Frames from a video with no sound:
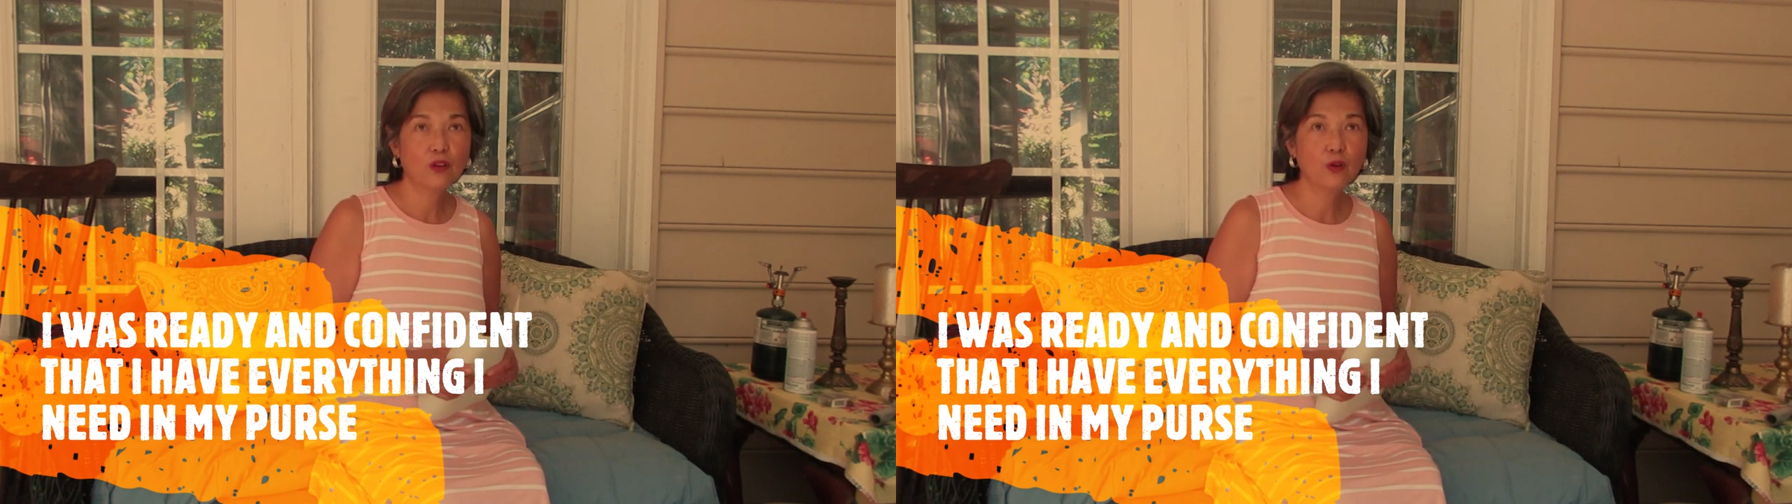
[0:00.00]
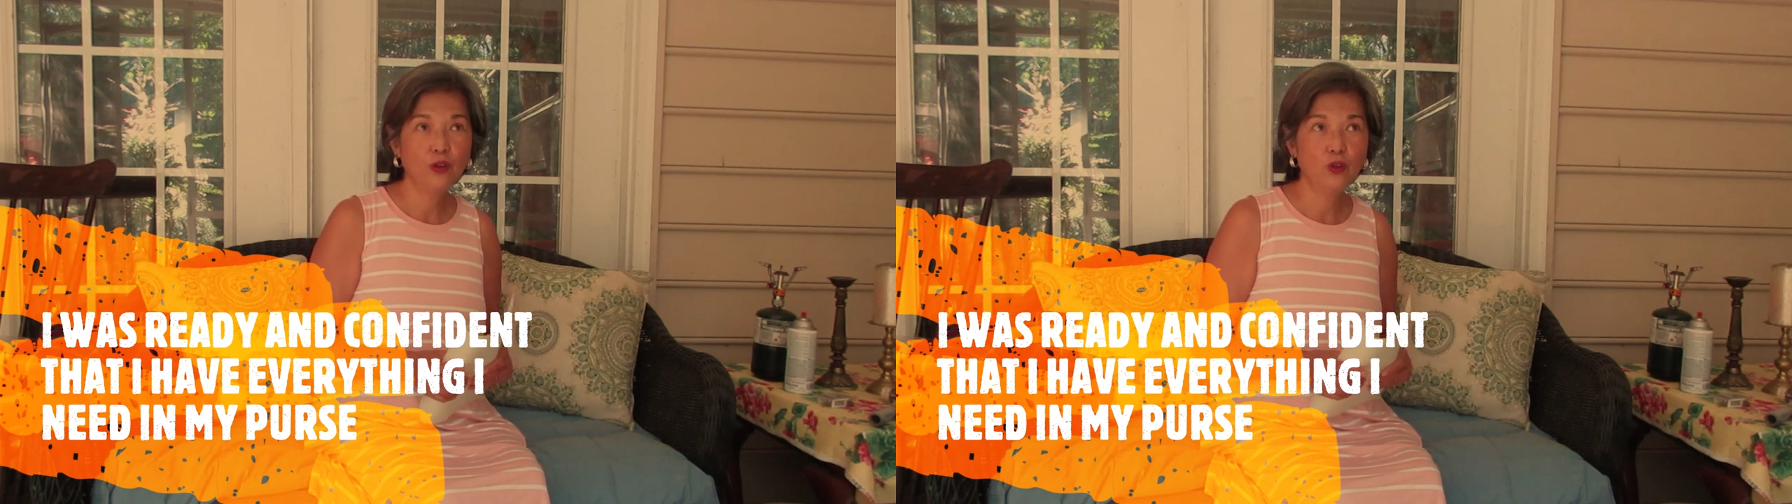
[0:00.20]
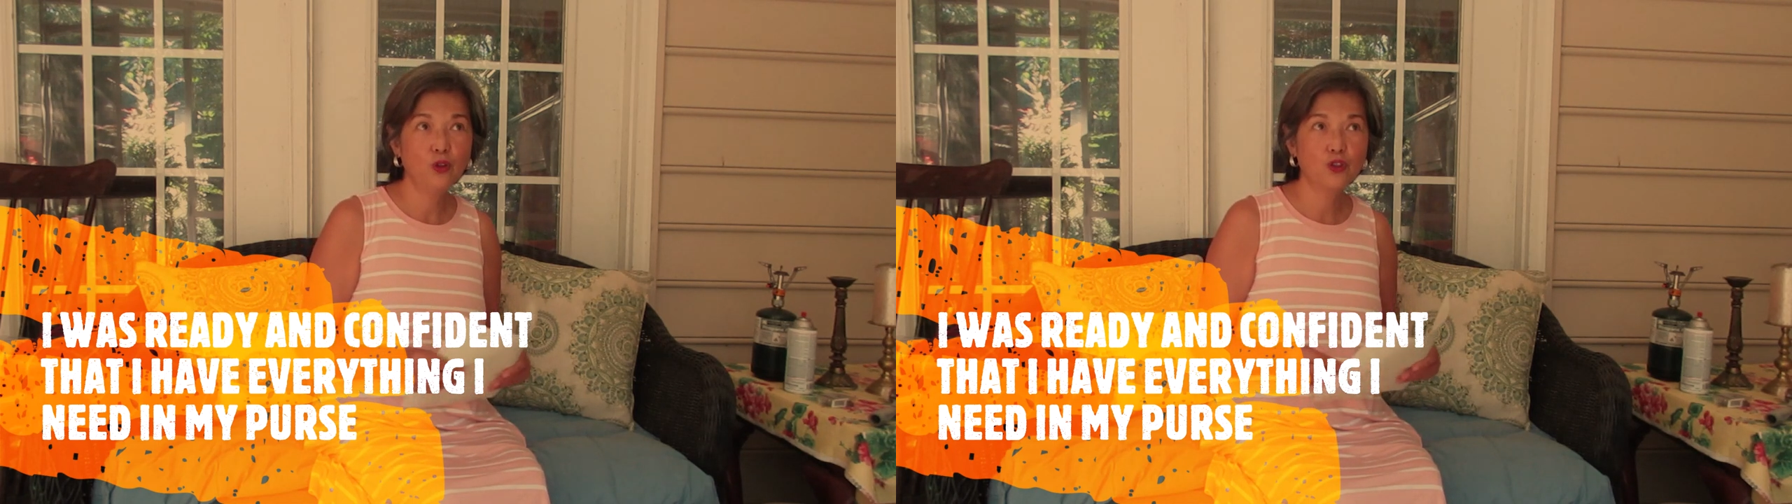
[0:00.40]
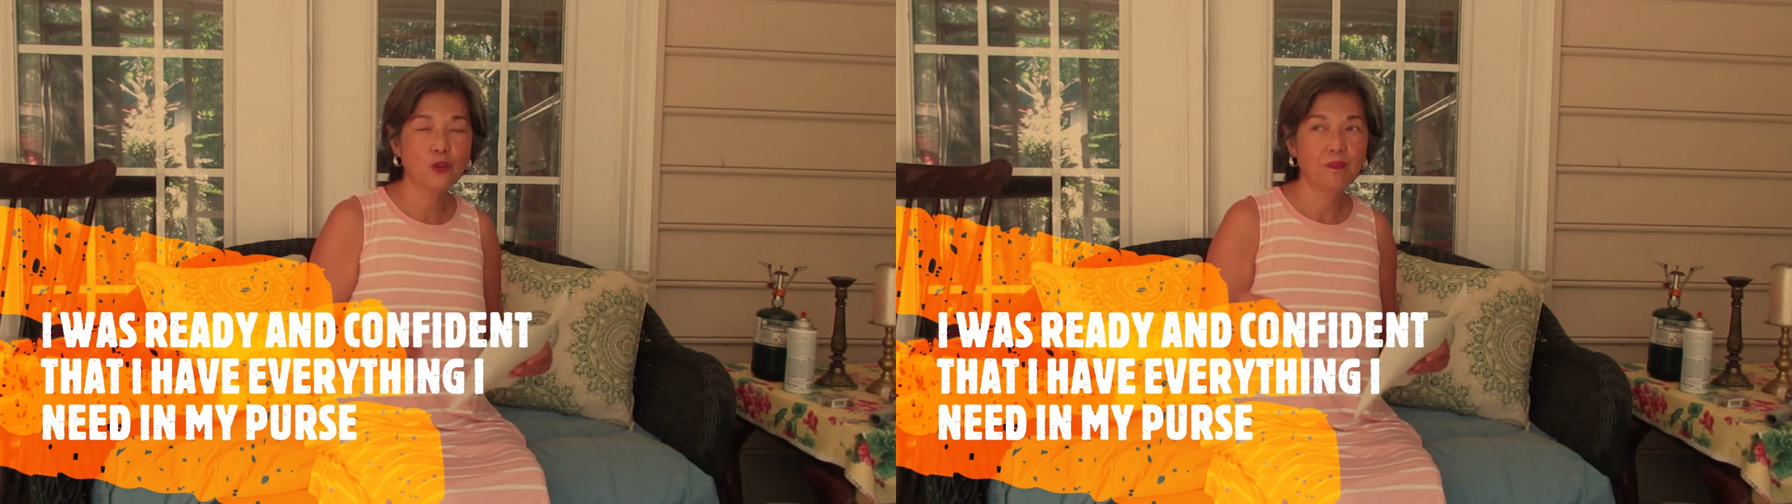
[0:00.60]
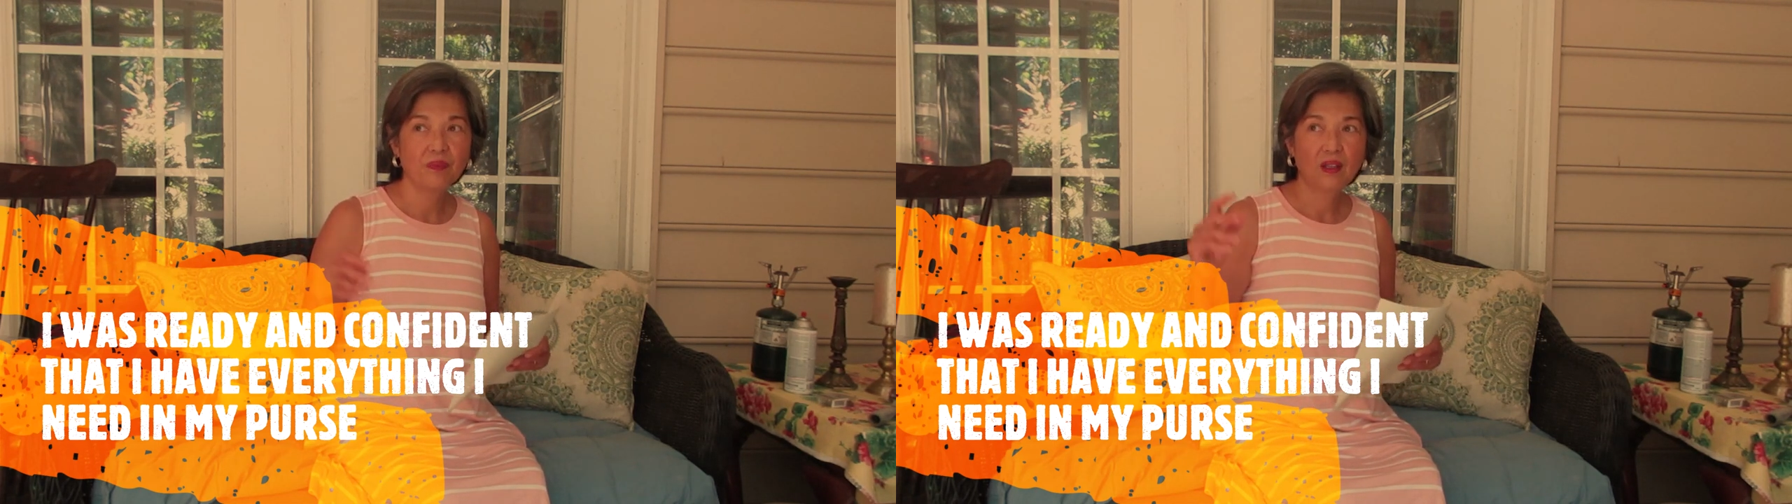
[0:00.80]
to use